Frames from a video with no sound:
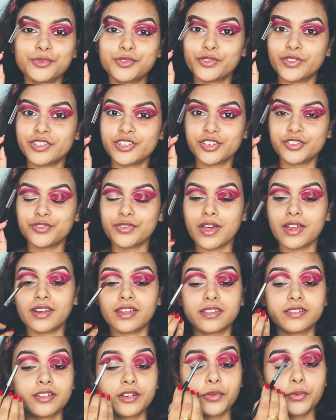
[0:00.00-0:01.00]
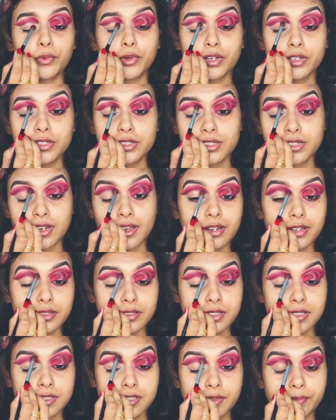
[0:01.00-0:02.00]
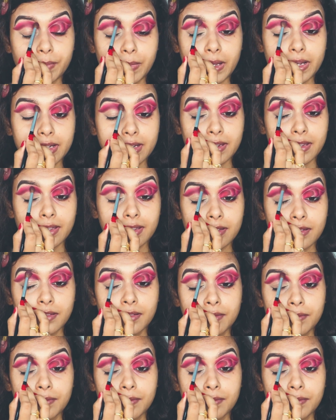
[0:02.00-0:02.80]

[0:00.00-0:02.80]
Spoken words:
I'm switching to another brush and I'm just blending.